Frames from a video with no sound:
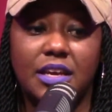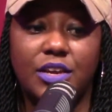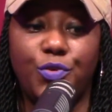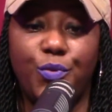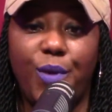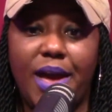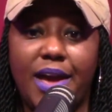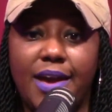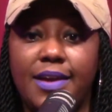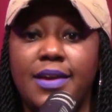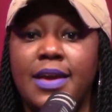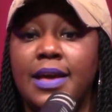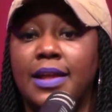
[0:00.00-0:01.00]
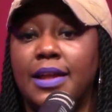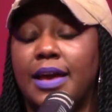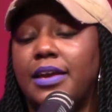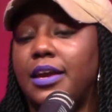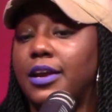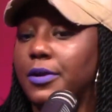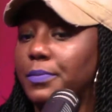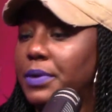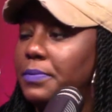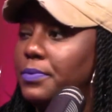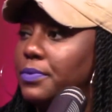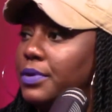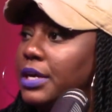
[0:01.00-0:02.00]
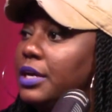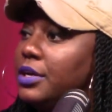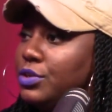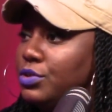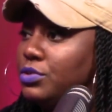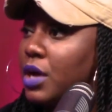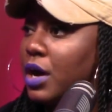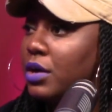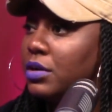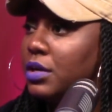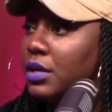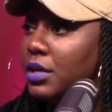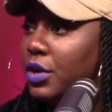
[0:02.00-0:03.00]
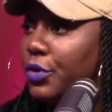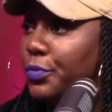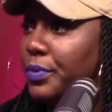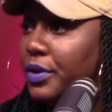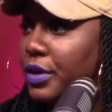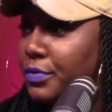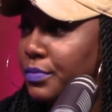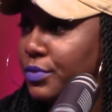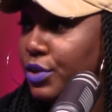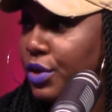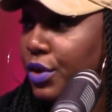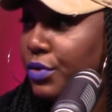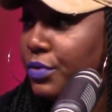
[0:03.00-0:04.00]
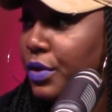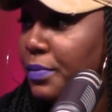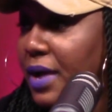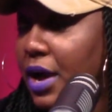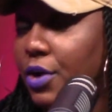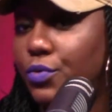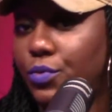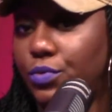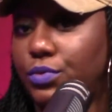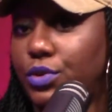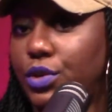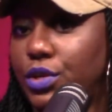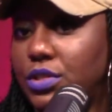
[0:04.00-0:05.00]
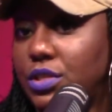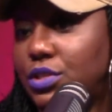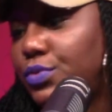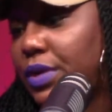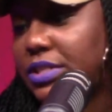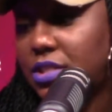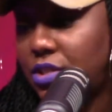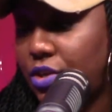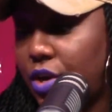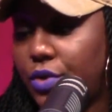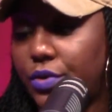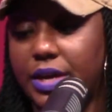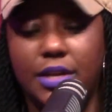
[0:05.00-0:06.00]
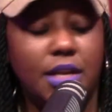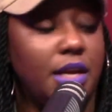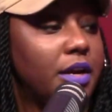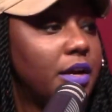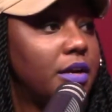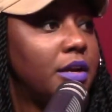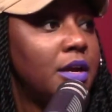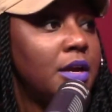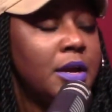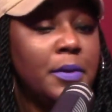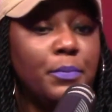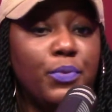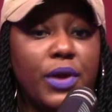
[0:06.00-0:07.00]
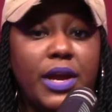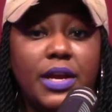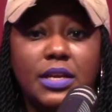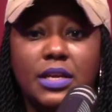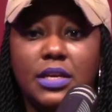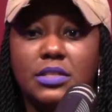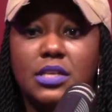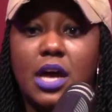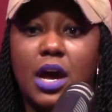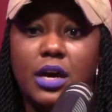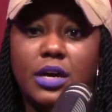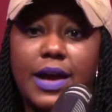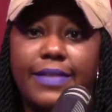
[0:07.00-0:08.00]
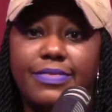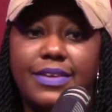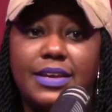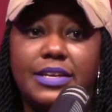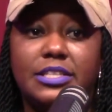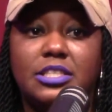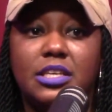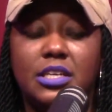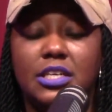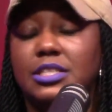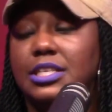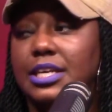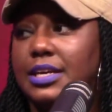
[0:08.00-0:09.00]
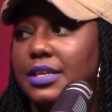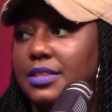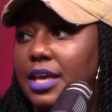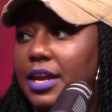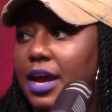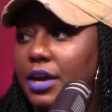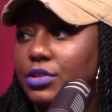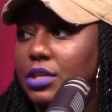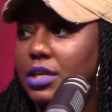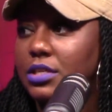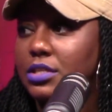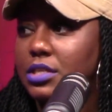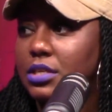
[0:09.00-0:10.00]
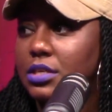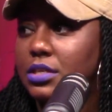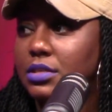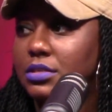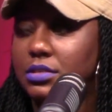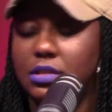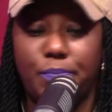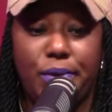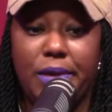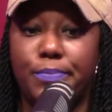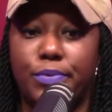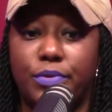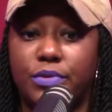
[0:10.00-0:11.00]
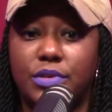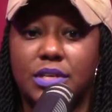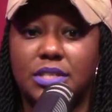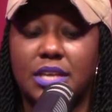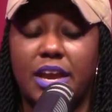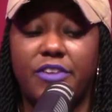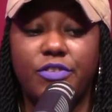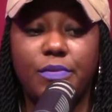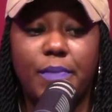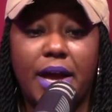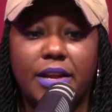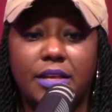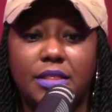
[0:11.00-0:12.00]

a way, like, hearing people hear you talk and open up, you know, about your situation, you know, and hearing Brandon talk, I think it's good to get that out there to people because everybody